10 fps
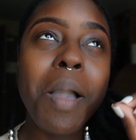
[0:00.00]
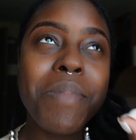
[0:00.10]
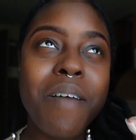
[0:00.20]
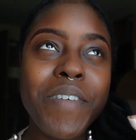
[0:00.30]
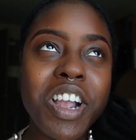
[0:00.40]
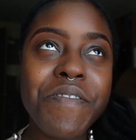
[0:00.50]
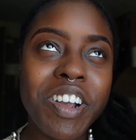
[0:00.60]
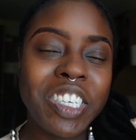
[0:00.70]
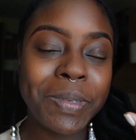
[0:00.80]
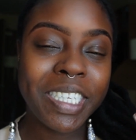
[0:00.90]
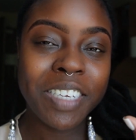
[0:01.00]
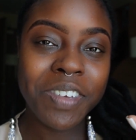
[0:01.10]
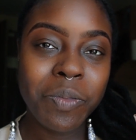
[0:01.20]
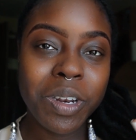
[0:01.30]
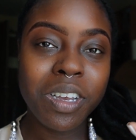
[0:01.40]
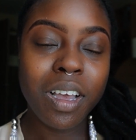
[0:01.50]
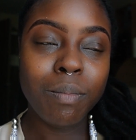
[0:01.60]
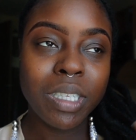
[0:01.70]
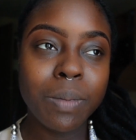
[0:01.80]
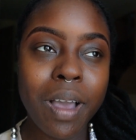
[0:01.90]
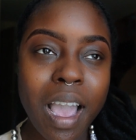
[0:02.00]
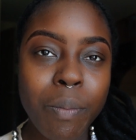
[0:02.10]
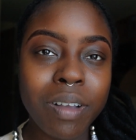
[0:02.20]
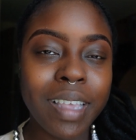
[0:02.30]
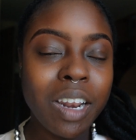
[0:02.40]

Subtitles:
But I'm very specific when it comes to my eyebrows.